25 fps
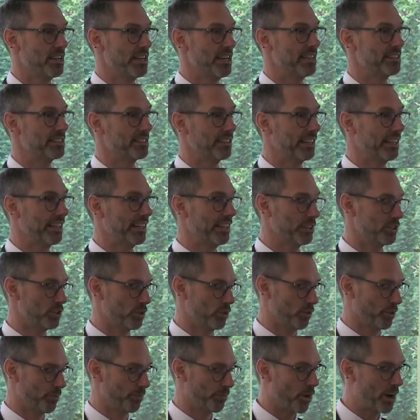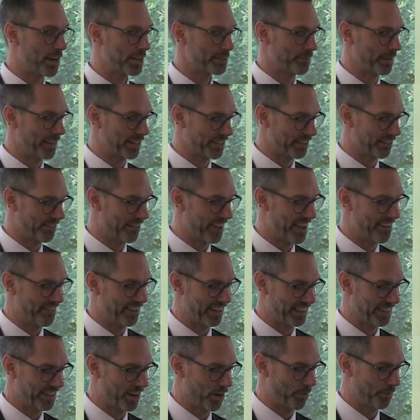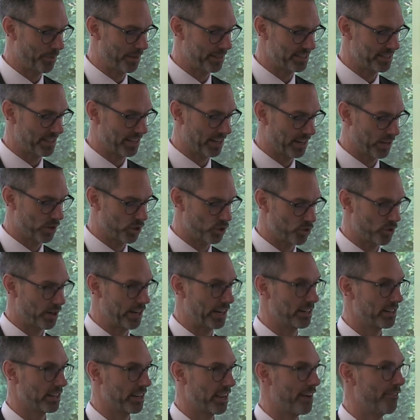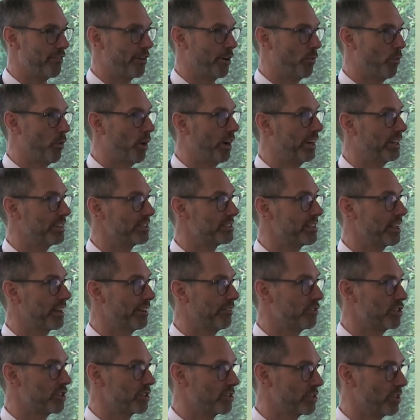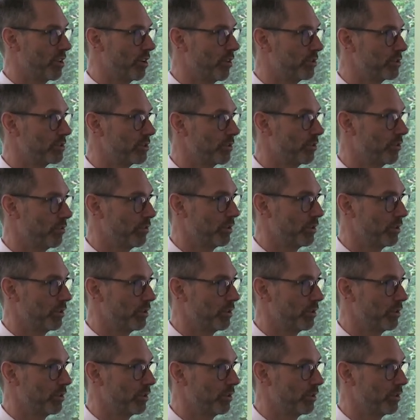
is leading to the prospect of having therapies that can treat everyone instead of just those